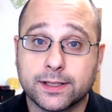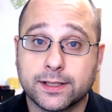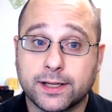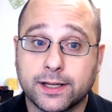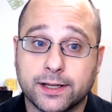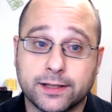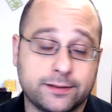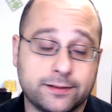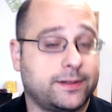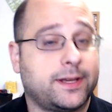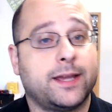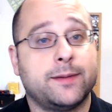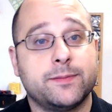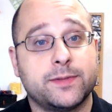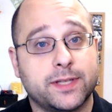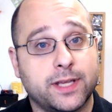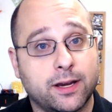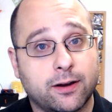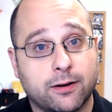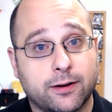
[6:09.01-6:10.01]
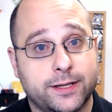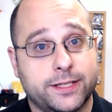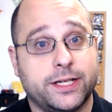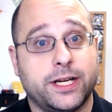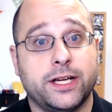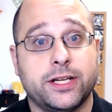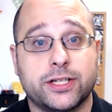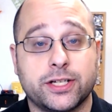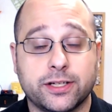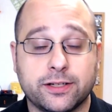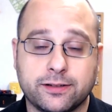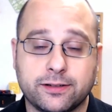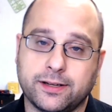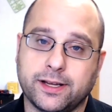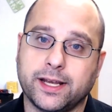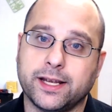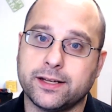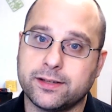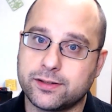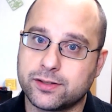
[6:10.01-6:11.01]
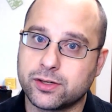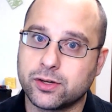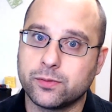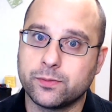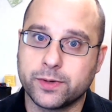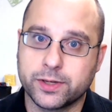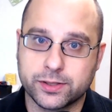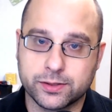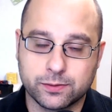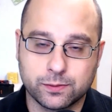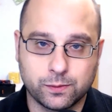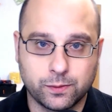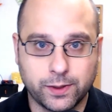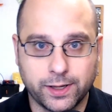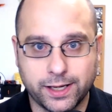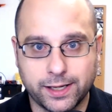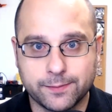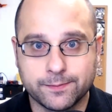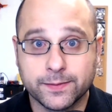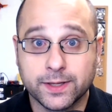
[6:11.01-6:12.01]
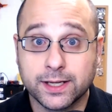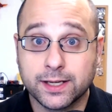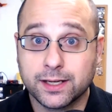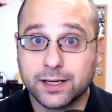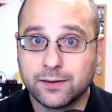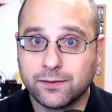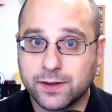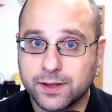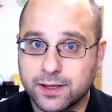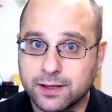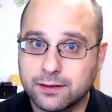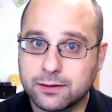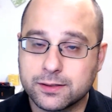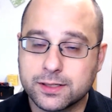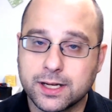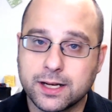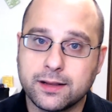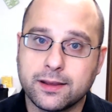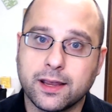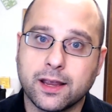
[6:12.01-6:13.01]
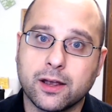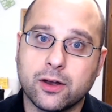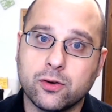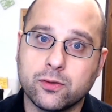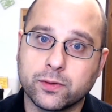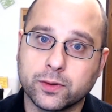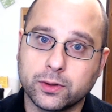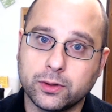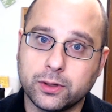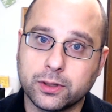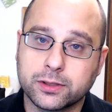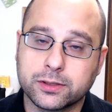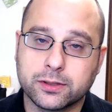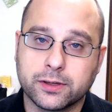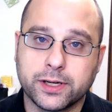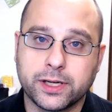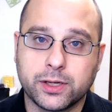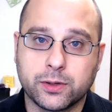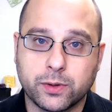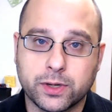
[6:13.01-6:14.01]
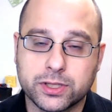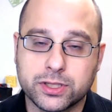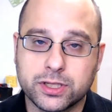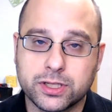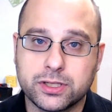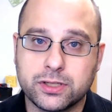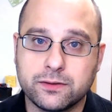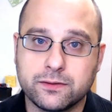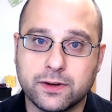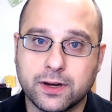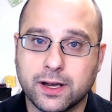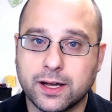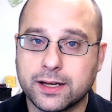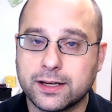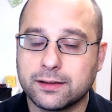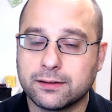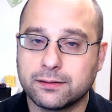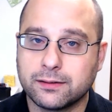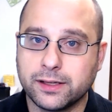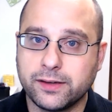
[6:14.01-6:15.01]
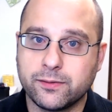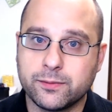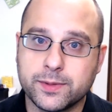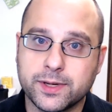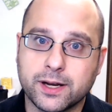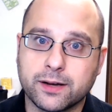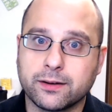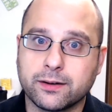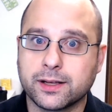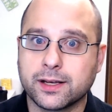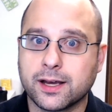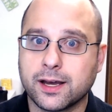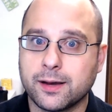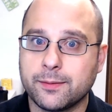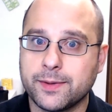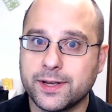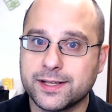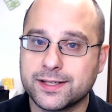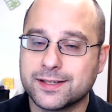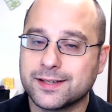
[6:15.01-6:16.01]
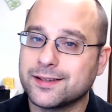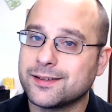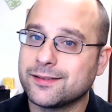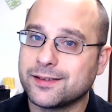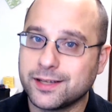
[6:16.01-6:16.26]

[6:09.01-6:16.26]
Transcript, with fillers: Uh, times they are a-changin', and so must we. If you think there's anything I overlooked or any questions you've got, leave them down in the comments.